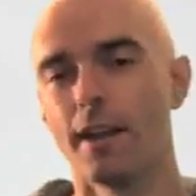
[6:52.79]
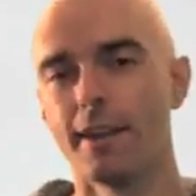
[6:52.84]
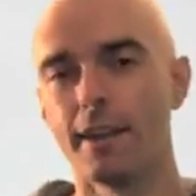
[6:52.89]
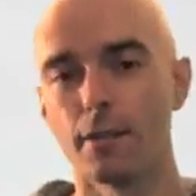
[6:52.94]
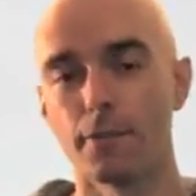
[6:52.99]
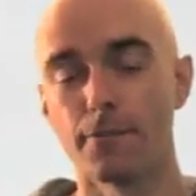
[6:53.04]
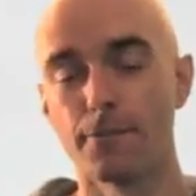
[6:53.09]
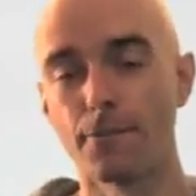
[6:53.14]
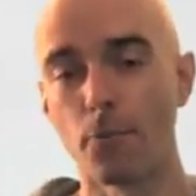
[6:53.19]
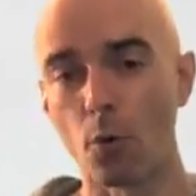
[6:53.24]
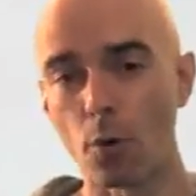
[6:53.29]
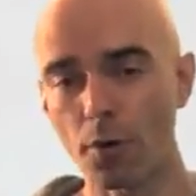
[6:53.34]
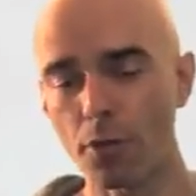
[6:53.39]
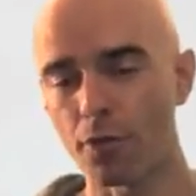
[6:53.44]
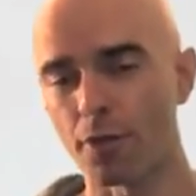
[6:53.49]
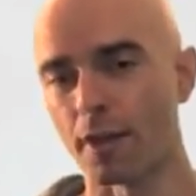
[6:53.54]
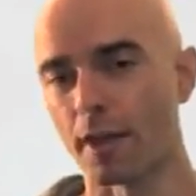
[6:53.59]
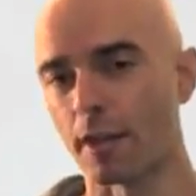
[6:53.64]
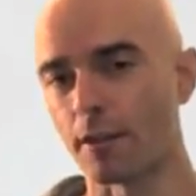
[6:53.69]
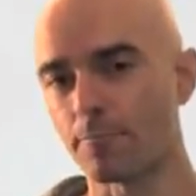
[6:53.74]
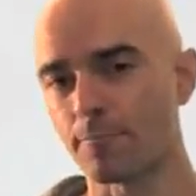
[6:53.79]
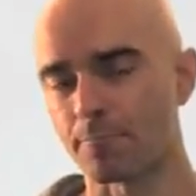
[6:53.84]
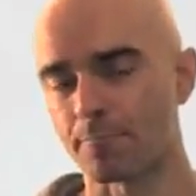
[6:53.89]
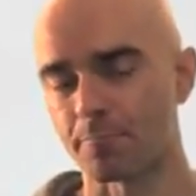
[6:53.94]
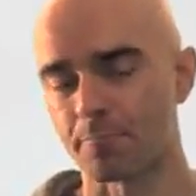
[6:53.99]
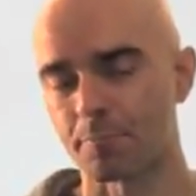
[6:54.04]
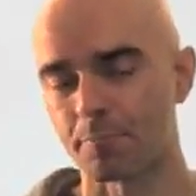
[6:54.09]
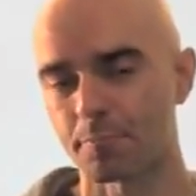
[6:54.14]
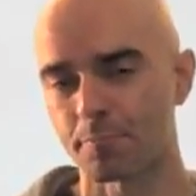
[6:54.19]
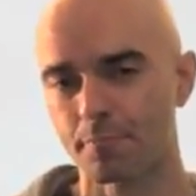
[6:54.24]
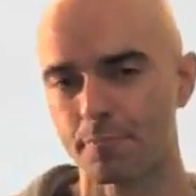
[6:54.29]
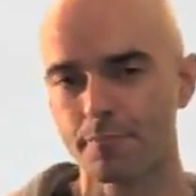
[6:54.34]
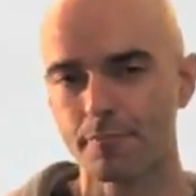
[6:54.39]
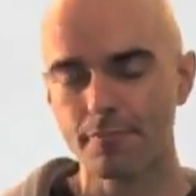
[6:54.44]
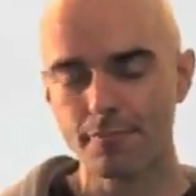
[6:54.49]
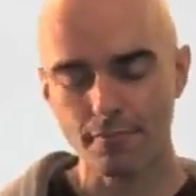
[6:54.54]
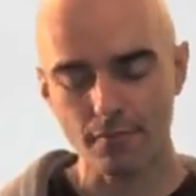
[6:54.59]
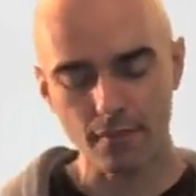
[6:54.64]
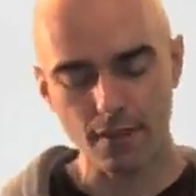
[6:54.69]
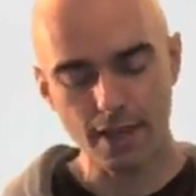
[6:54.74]
Now, the fourth thing
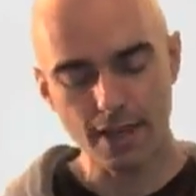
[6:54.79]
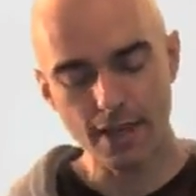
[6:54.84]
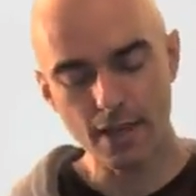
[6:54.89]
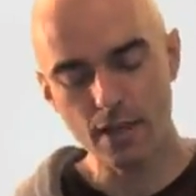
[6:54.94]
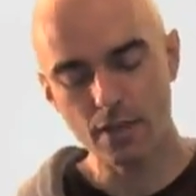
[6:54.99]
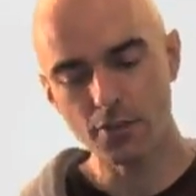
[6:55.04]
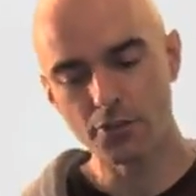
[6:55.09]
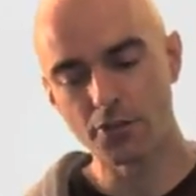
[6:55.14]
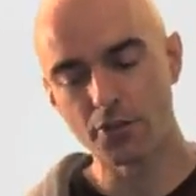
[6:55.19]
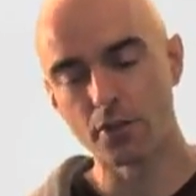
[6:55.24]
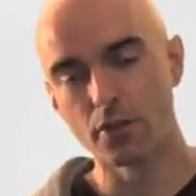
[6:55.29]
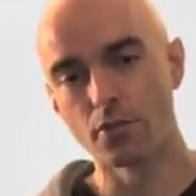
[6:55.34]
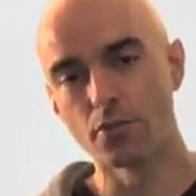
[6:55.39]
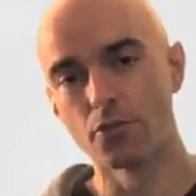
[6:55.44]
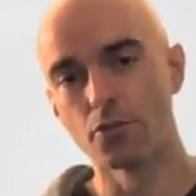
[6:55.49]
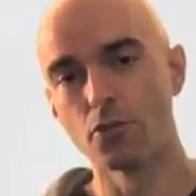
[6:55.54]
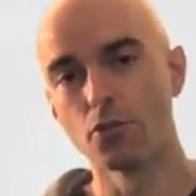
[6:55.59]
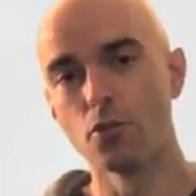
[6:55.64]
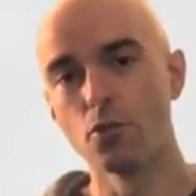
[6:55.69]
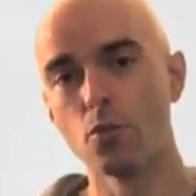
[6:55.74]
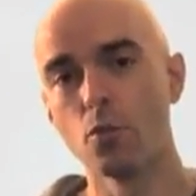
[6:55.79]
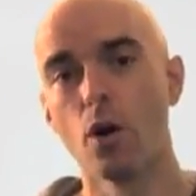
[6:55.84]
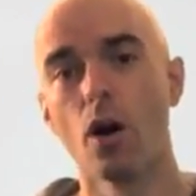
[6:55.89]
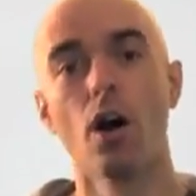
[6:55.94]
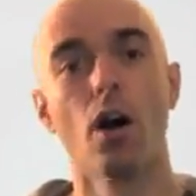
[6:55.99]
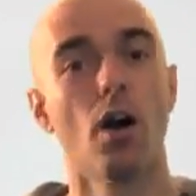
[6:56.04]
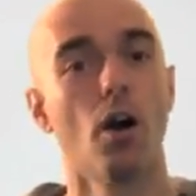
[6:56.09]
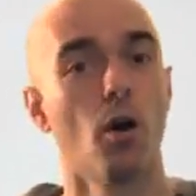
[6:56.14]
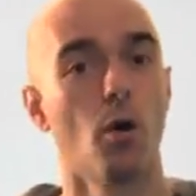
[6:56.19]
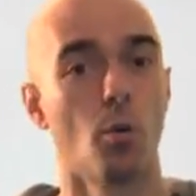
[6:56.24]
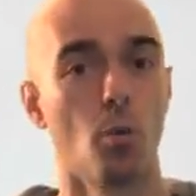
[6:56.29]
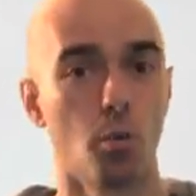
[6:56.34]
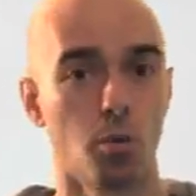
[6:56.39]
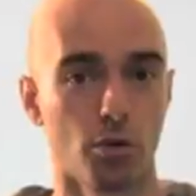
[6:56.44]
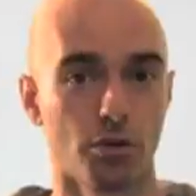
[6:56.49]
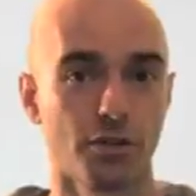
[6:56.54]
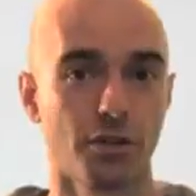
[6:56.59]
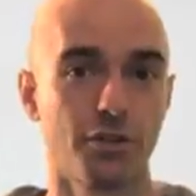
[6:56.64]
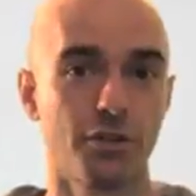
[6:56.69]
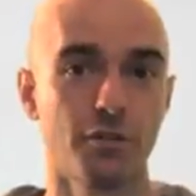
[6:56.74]
is to
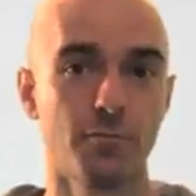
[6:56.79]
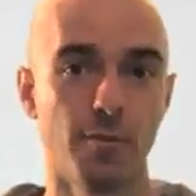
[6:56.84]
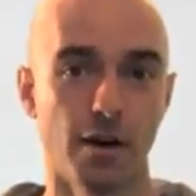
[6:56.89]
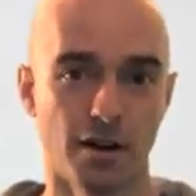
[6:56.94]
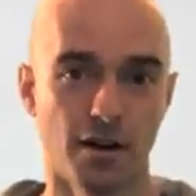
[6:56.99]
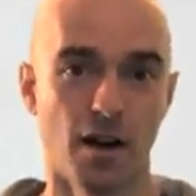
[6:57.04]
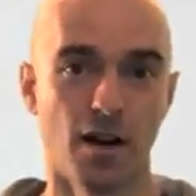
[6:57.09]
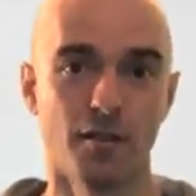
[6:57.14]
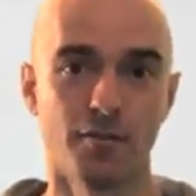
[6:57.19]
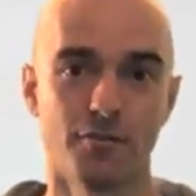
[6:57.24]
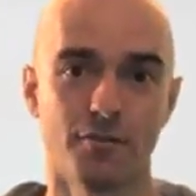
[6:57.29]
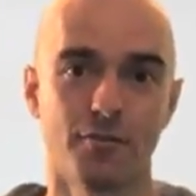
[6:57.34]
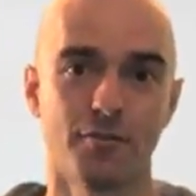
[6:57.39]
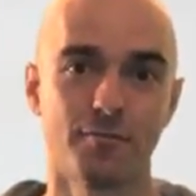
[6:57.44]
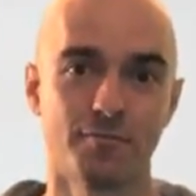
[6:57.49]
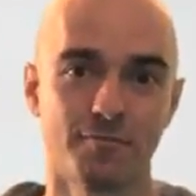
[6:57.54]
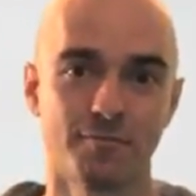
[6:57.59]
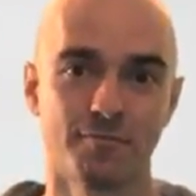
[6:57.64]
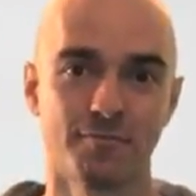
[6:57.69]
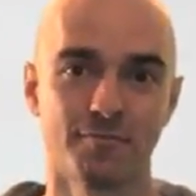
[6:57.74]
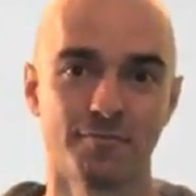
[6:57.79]
work your butt off.